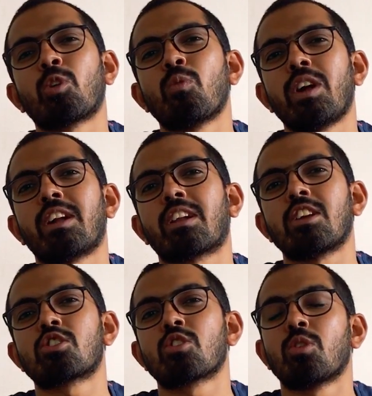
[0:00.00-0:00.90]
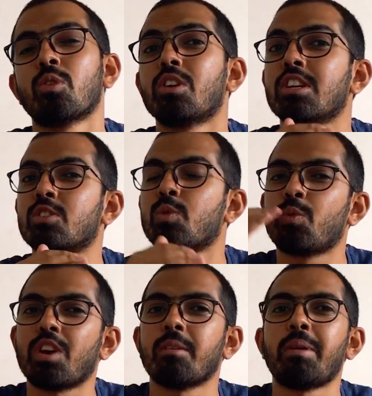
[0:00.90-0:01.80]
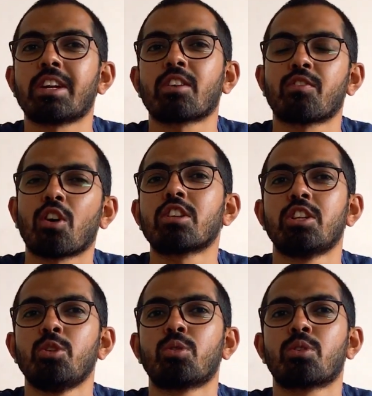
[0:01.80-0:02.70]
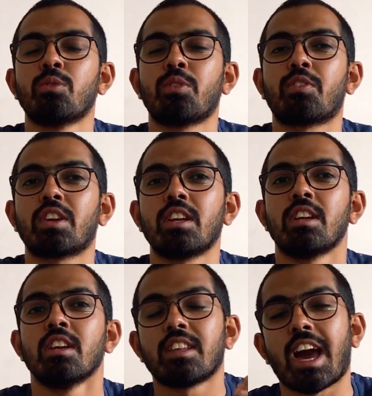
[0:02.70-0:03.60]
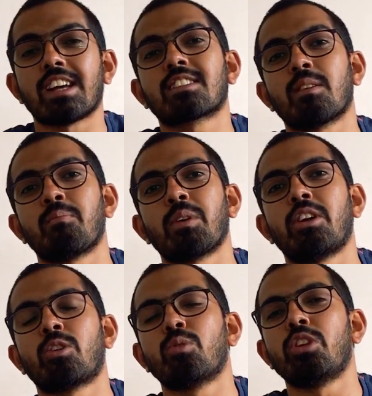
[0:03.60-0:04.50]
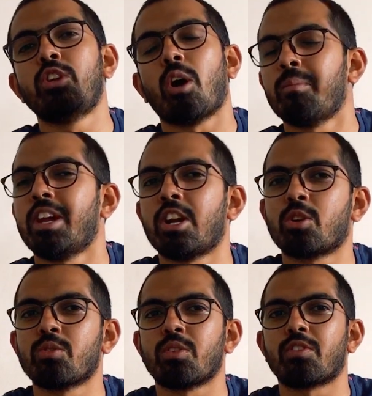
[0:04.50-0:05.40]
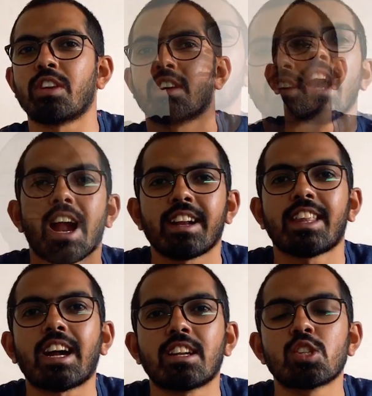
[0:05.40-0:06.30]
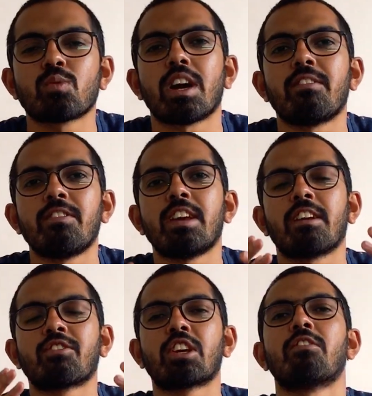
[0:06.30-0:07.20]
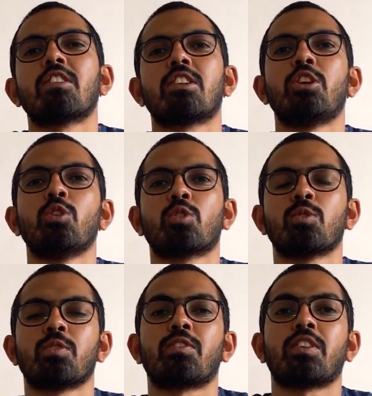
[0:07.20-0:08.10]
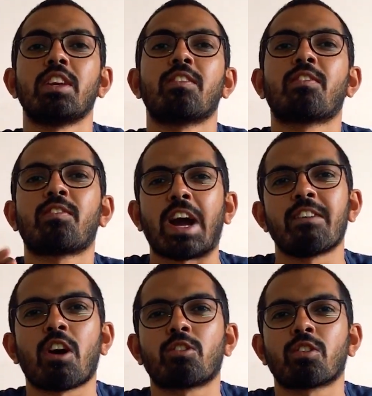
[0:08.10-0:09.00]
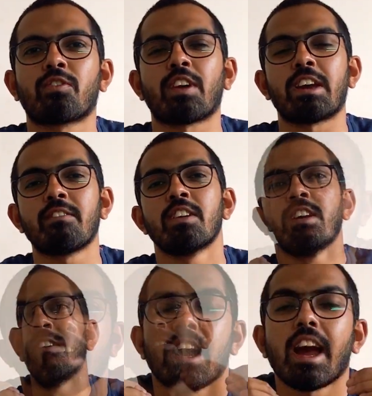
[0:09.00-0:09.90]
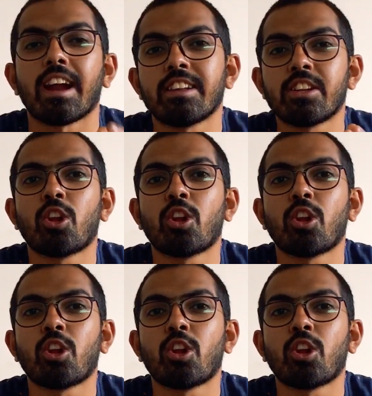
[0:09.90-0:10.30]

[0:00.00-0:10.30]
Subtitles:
to weight ratio is way better for the Duke 250 as compared to the Dominar 250. And that is why we have given the Duke 250 5 out of 5 and the